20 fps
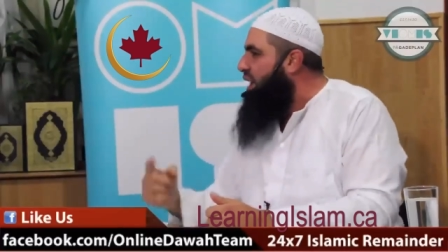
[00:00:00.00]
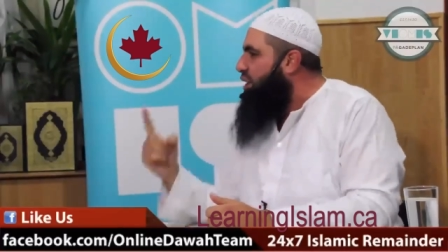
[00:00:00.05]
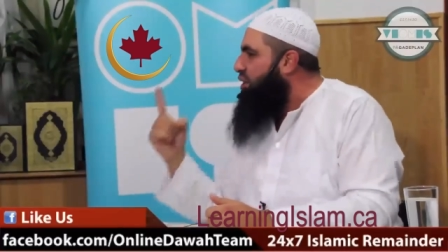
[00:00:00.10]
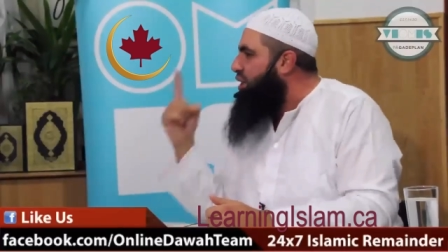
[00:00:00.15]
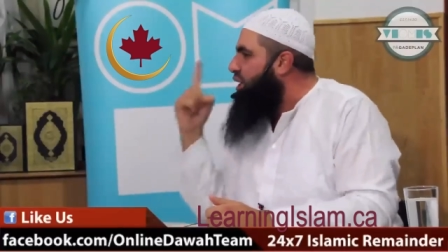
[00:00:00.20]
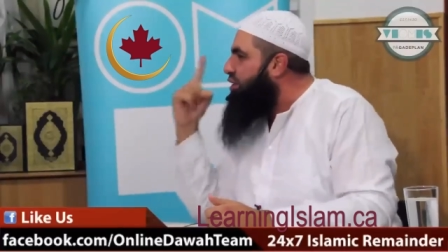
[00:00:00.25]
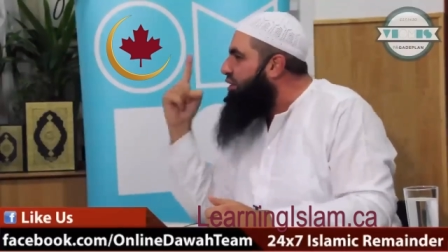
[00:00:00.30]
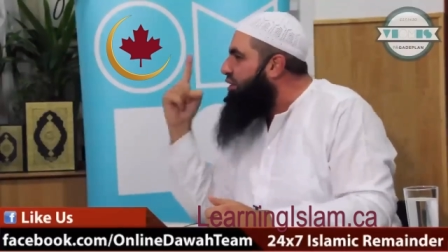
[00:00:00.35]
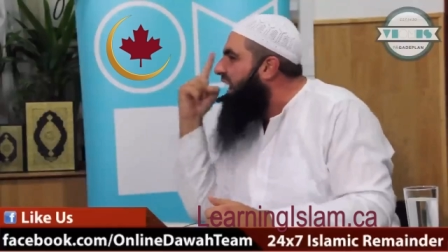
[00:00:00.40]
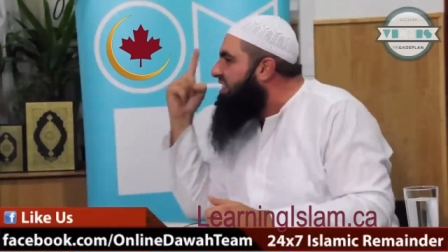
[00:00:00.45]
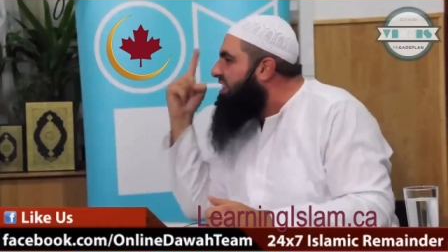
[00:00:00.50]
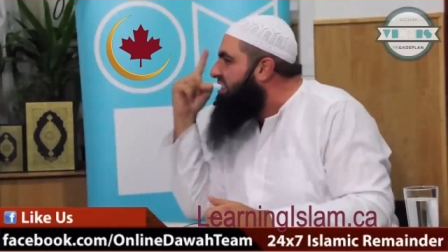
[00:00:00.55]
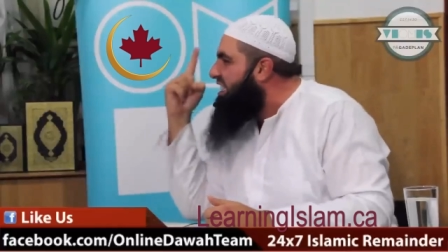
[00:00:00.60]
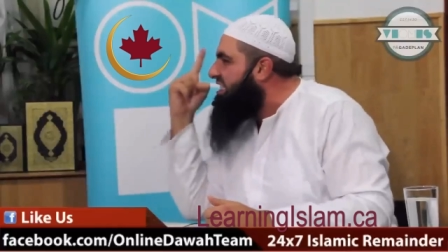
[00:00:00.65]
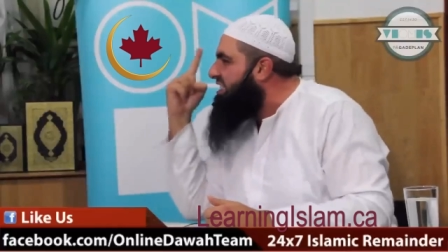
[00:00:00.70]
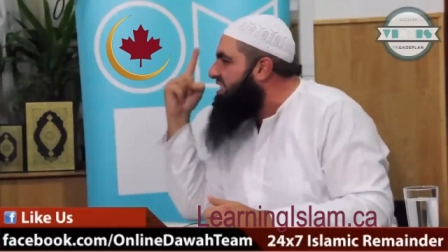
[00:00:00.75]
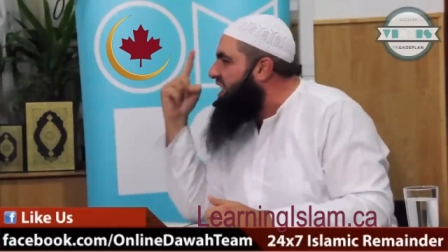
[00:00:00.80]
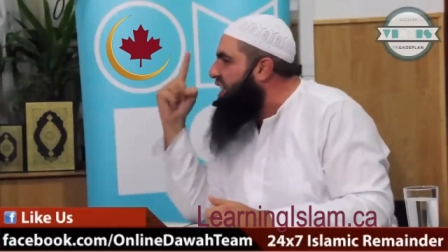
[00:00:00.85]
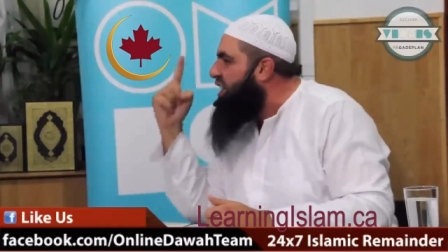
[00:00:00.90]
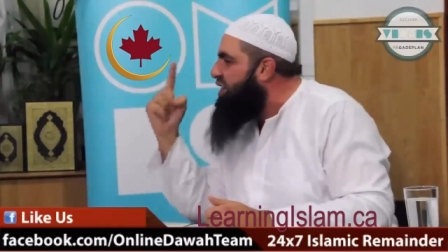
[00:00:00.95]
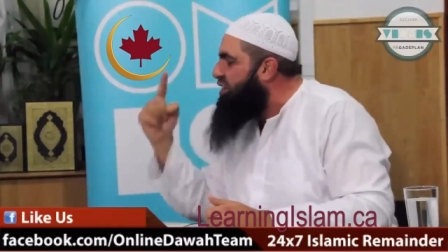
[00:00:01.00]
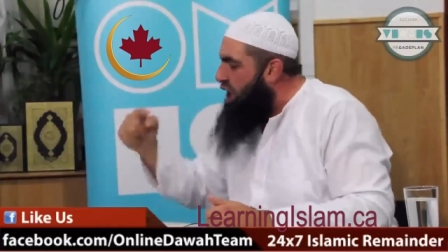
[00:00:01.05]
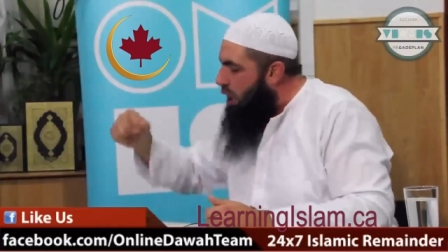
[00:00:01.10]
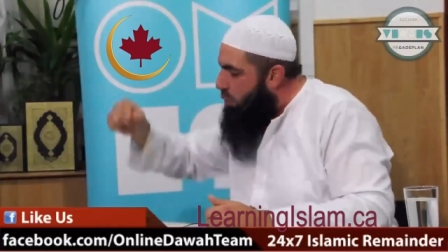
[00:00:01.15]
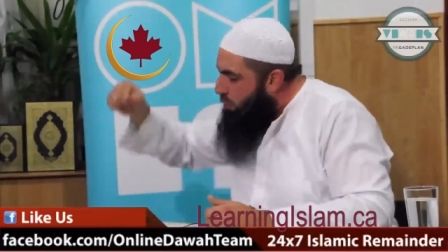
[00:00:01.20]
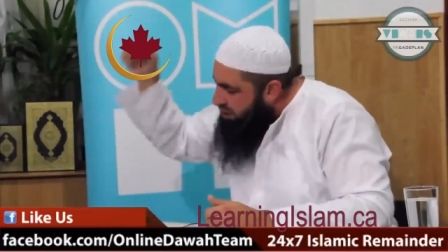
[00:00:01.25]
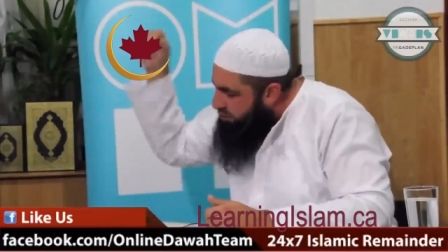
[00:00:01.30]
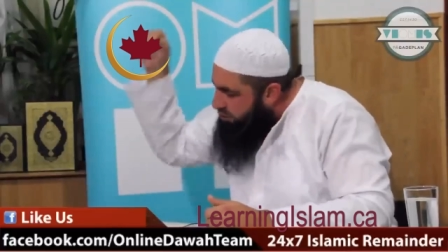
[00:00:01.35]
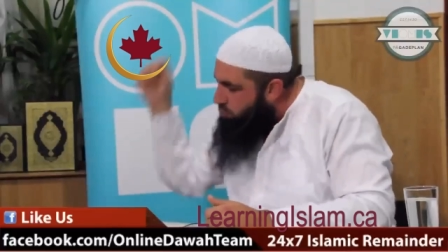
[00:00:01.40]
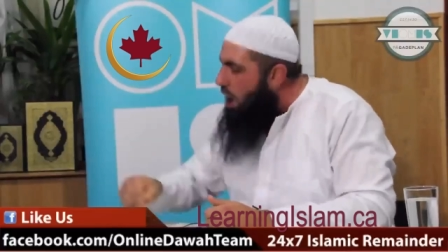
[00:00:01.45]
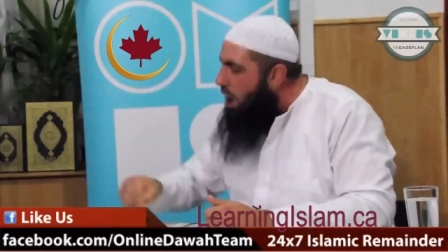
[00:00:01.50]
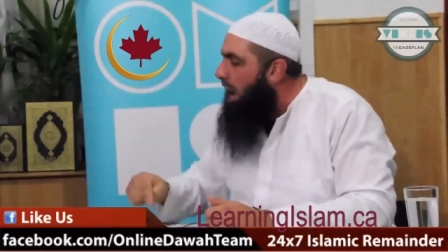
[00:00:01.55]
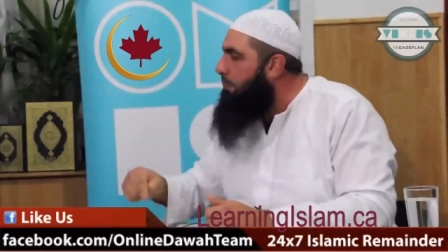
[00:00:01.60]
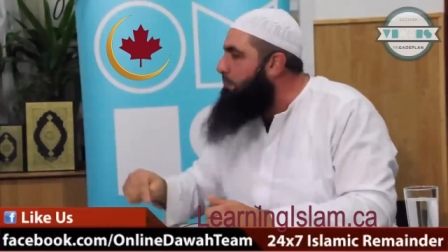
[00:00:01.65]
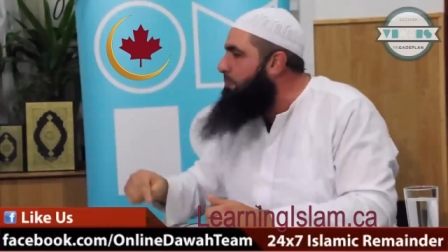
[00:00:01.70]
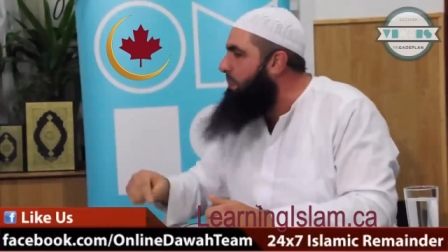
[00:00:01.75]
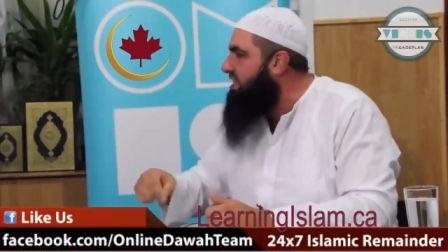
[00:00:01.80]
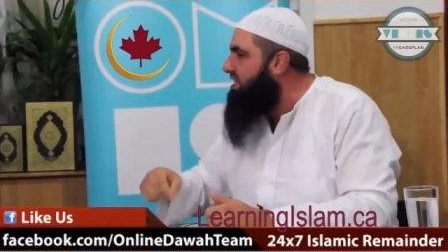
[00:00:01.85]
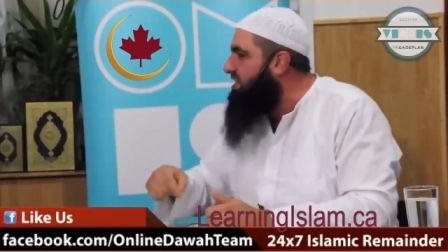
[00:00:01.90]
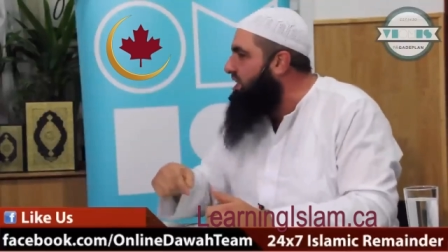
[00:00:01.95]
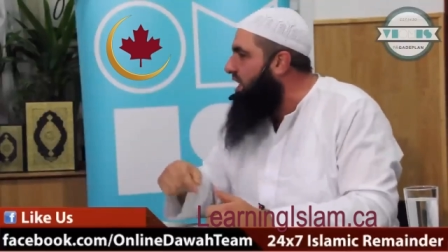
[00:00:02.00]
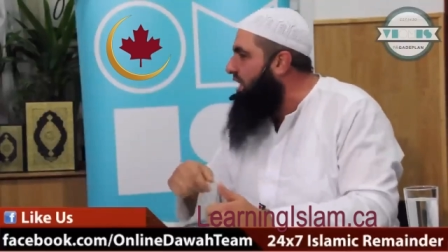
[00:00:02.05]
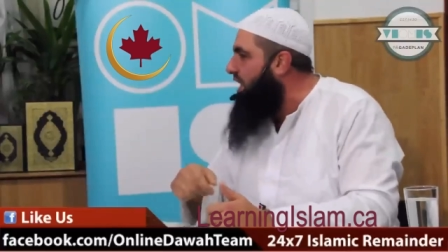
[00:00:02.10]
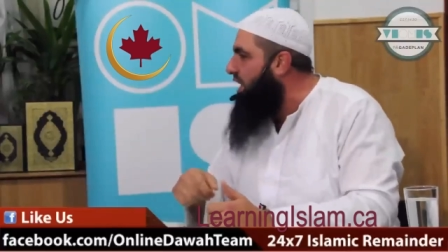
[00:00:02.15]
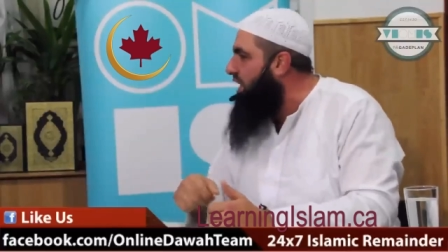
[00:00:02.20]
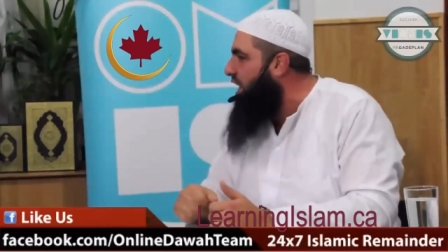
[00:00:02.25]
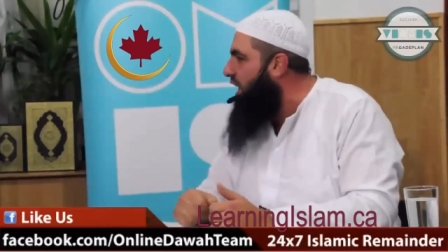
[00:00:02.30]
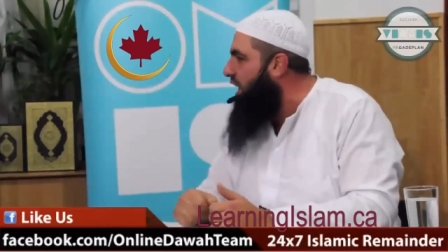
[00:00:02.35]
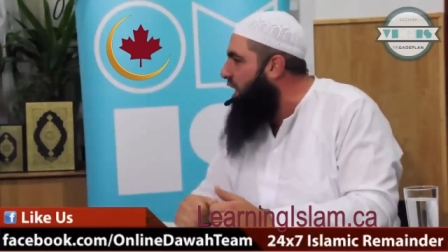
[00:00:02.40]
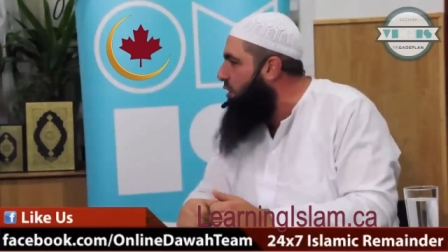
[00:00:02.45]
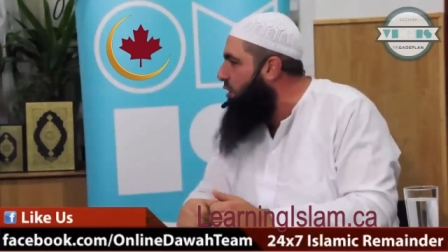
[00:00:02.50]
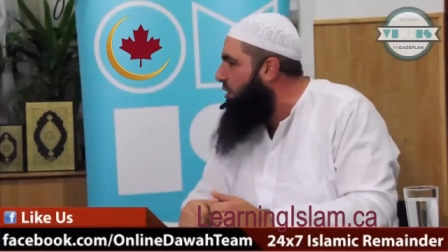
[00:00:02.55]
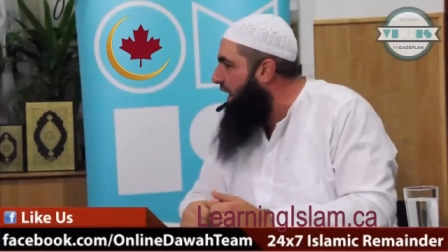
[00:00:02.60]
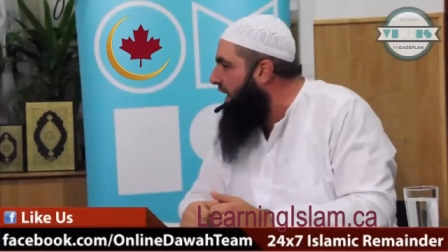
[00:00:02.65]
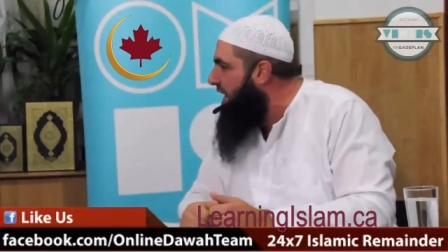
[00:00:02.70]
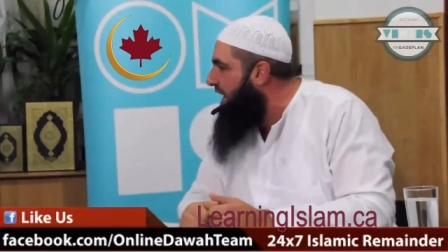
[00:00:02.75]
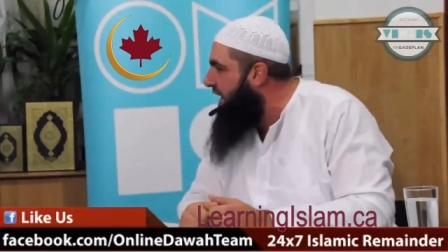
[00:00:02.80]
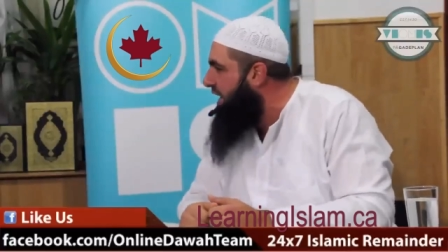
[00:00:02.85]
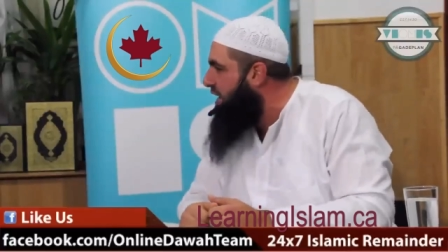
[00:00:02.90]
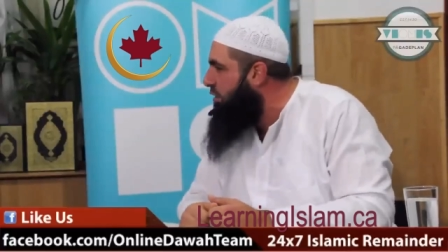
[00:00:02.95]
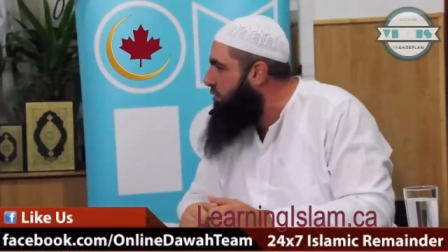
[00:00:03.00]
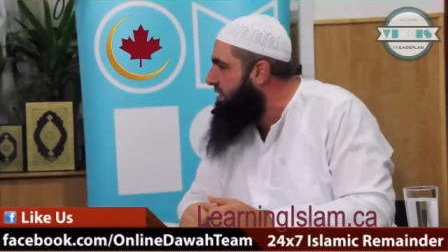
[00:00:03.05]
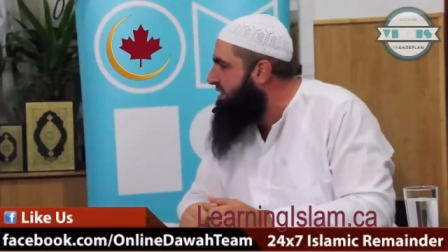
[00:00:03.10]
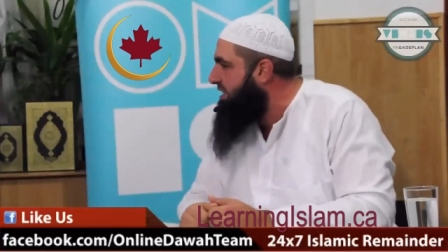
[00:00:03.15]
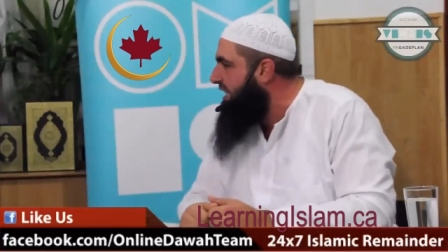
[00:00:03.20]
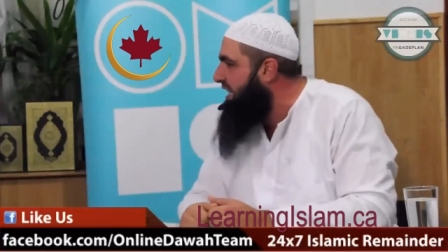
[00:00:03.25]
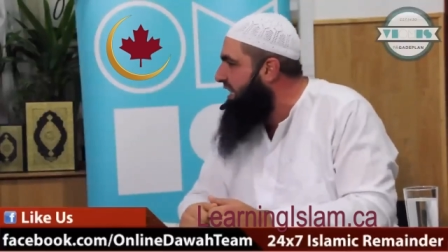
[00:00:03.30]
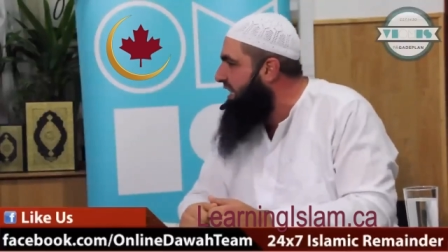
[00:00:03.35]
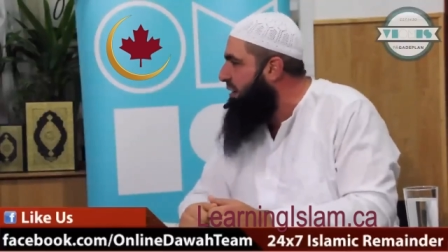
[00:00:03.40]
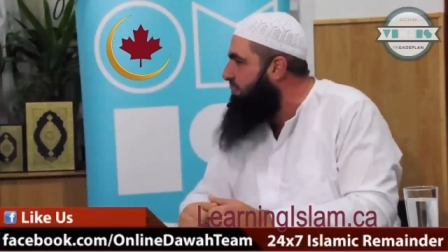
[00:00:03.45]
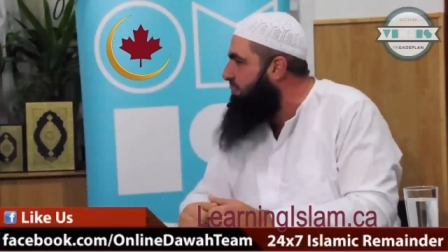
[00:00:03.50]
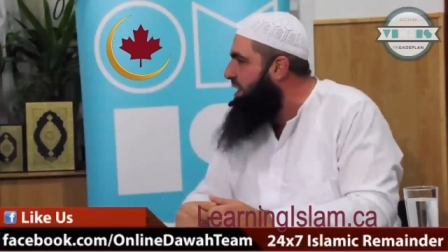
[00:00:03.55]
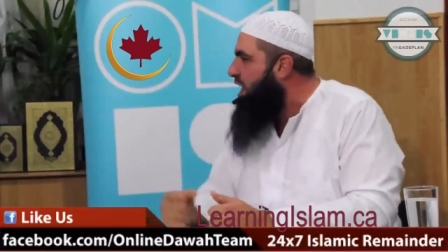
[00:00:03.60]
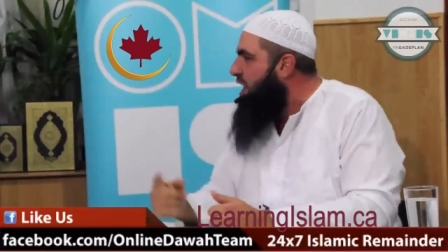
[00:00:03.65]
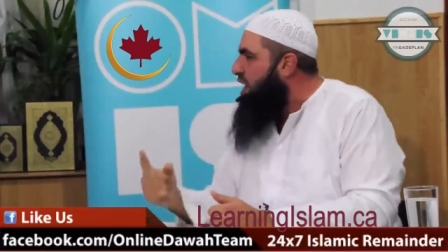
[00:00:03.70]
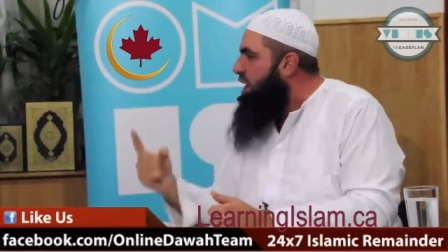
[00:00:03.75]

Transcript: The greatest teacher was Muhammad sallallahu alayhi wasallam.